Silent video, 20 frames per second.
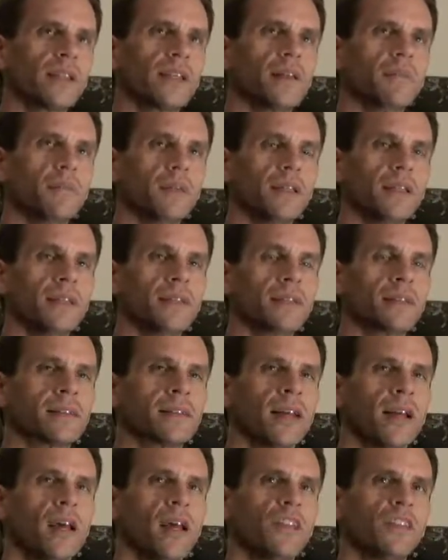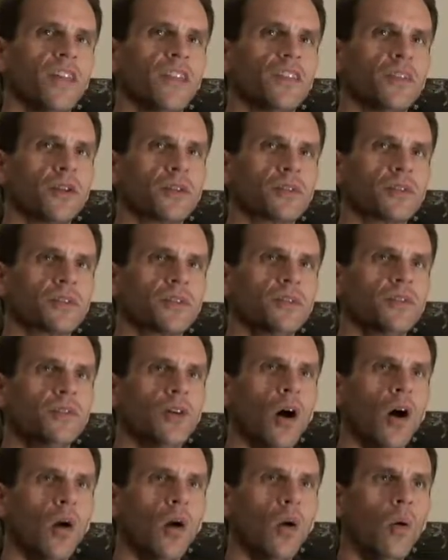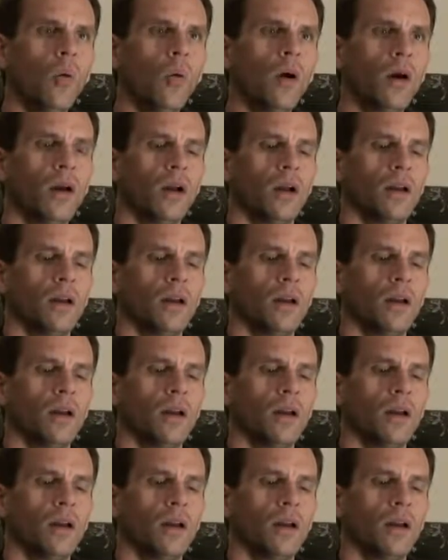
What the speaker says: it means that there's no